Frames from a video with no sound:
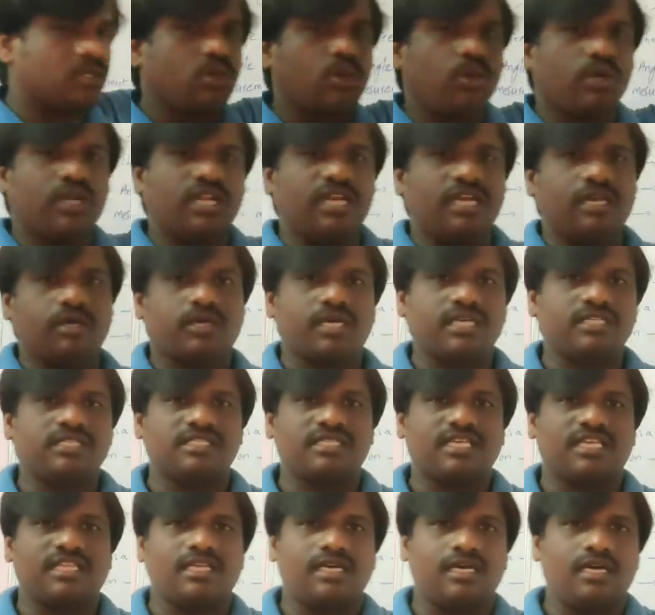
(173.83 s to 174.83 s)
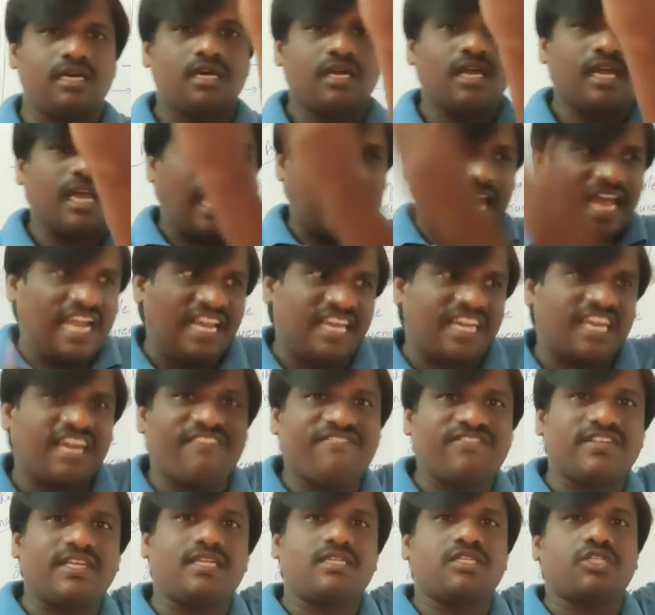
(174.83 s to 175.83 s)
Dhoni, you can see the
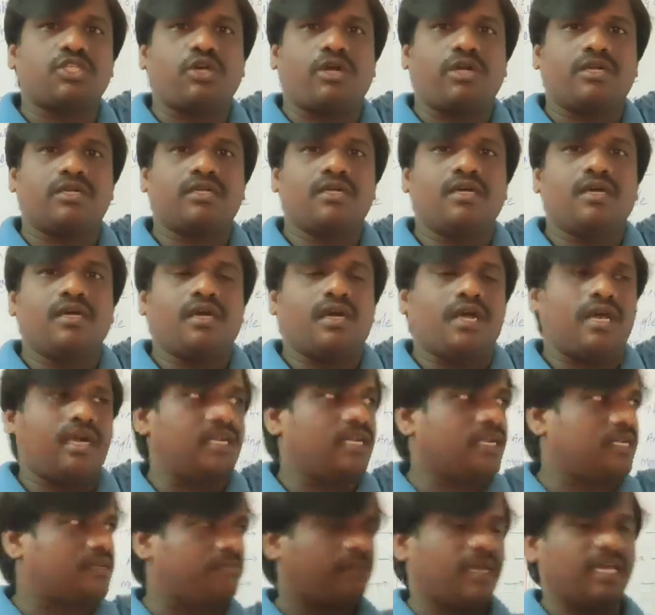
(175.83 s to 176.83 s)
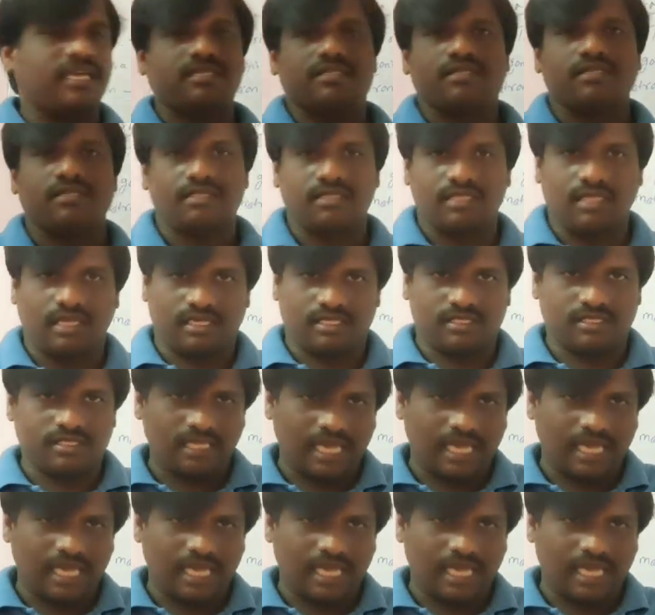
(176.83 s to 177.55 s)
helicopter shot and it makes 6,